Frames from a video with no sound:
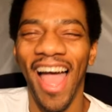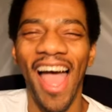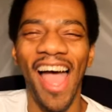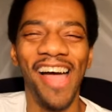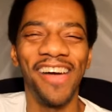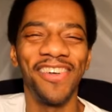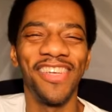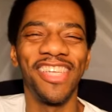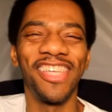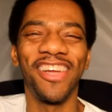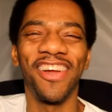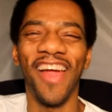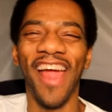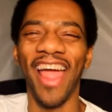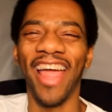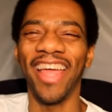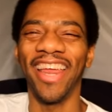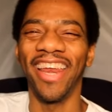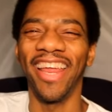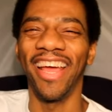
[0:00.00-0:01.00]
I was
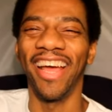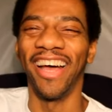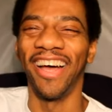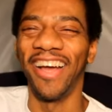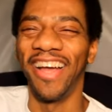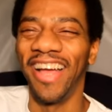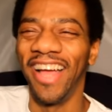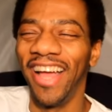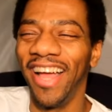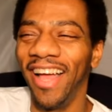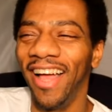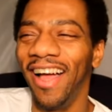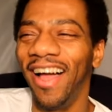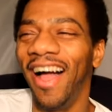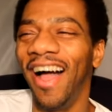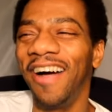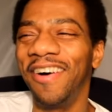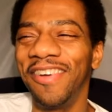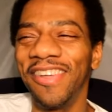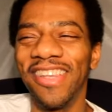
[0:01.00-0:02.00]
cracking up.
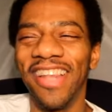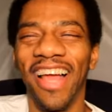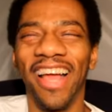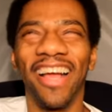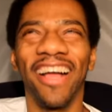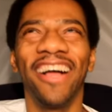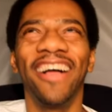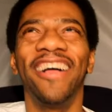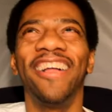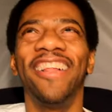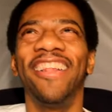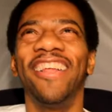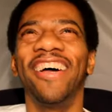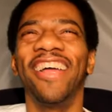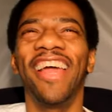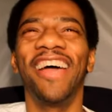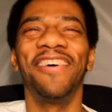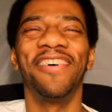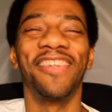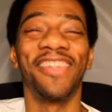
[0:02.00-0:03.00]
I was like, oh
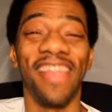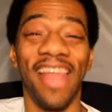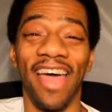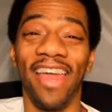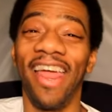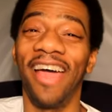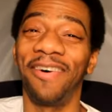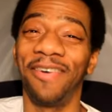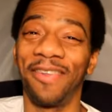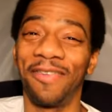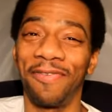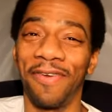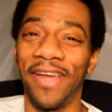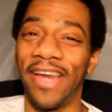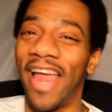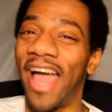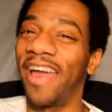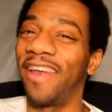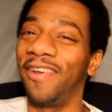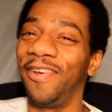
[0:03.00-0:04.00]
no, that was
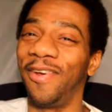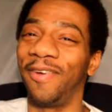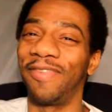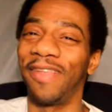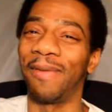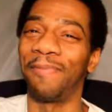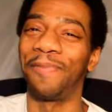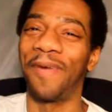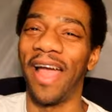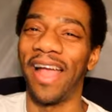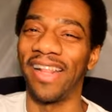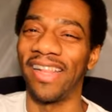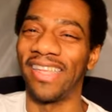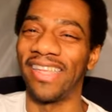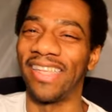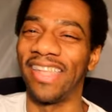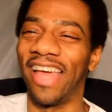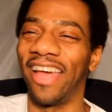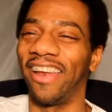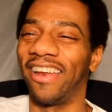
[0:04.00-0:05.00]
funny. I don't know if they
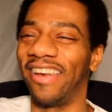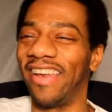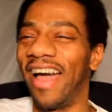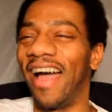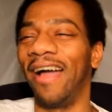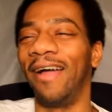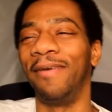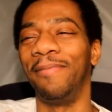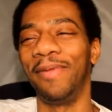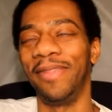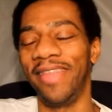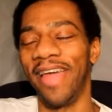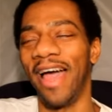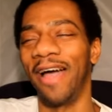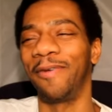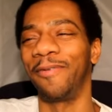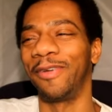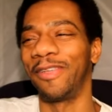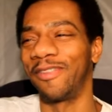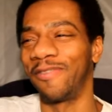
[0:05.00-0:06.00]
practiced that or not, but
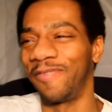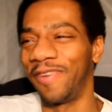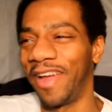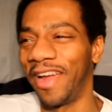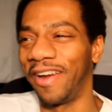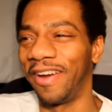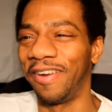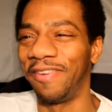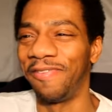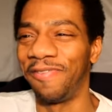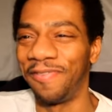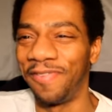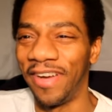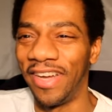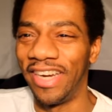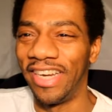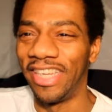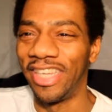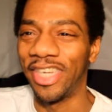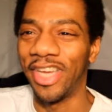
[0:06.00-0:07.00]
that was very
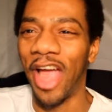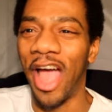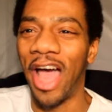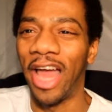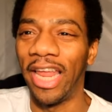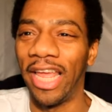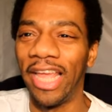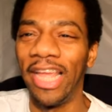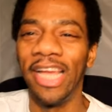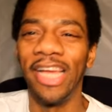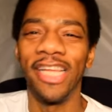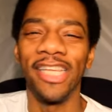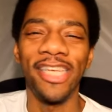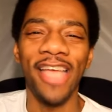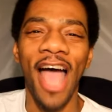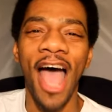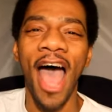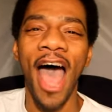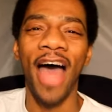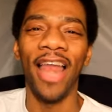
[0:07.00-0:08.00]
funny, Charlie.
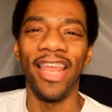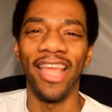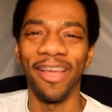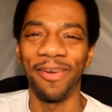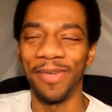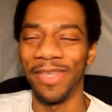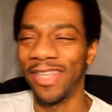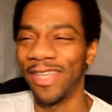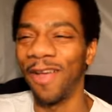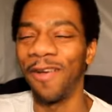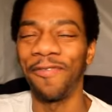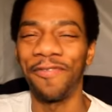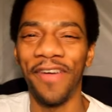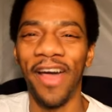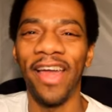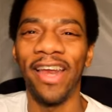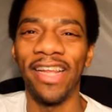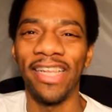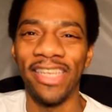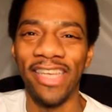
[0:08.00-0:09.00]
Charlie, it was so
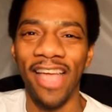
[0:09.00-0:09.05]
funny,